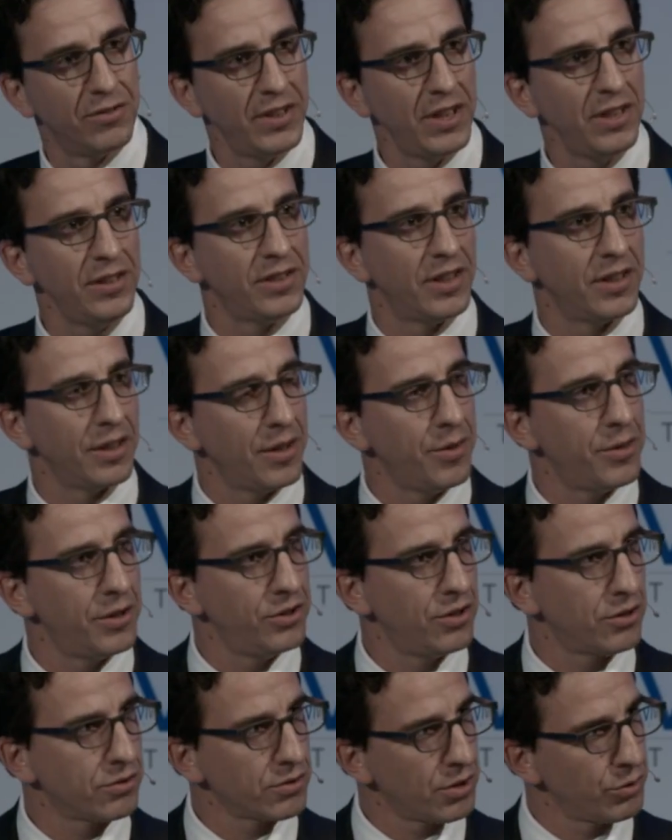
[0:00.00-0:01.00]
easing in the
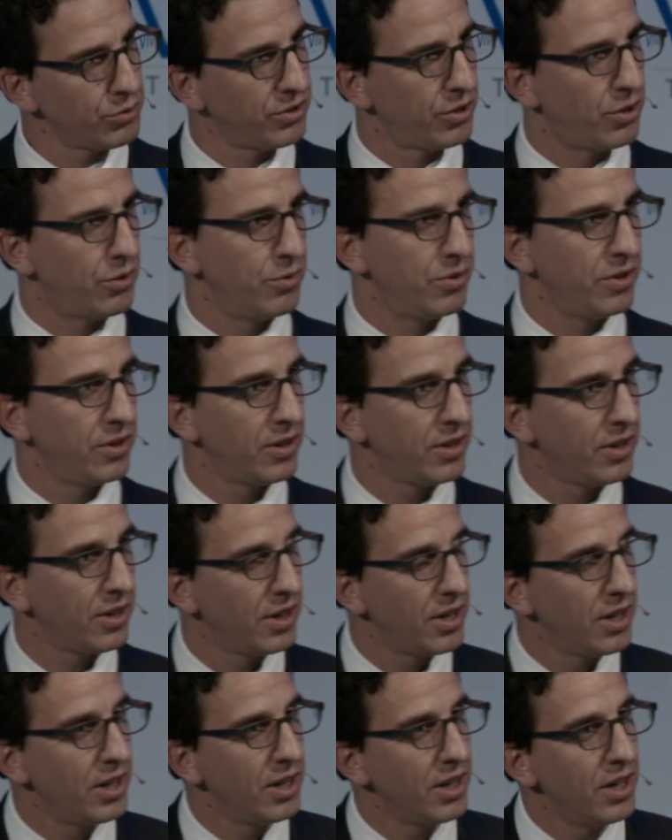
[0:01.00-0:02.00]
Eurozone
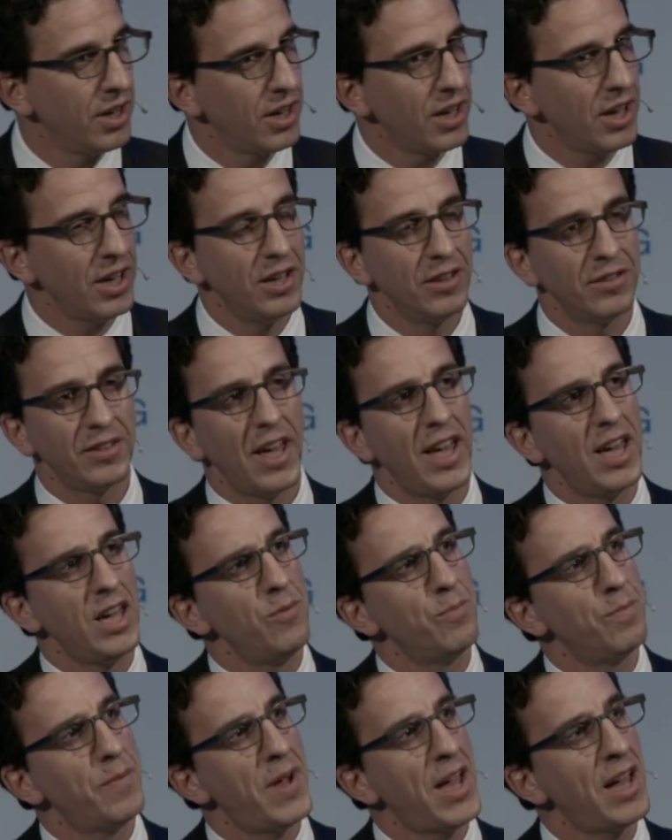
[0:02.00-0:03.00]
is a
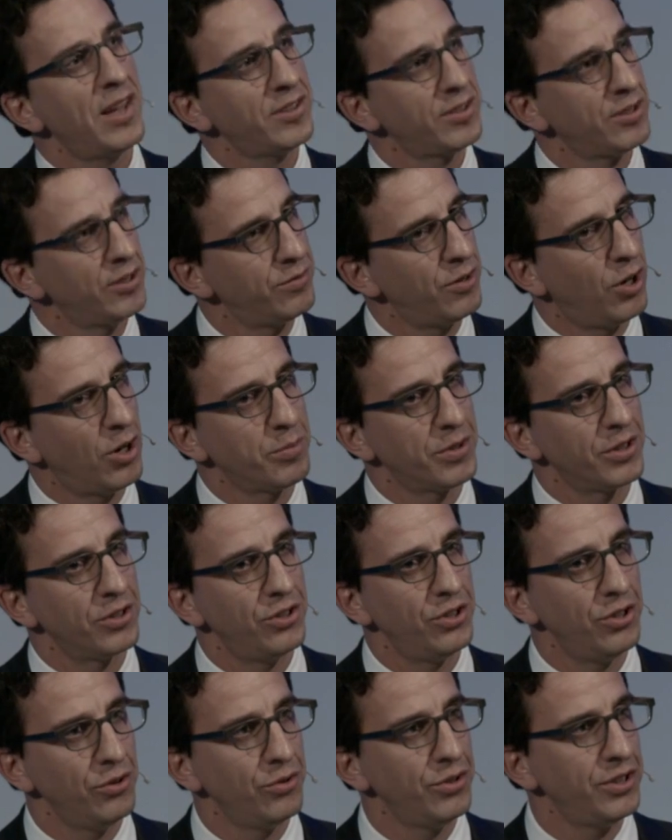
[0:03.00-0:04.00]
massive
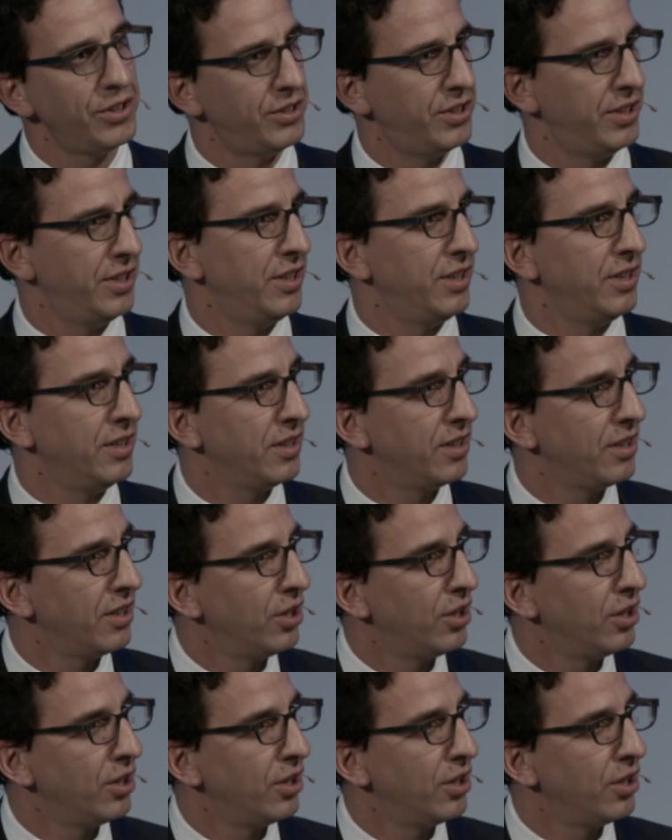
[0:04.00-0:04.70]
opportunity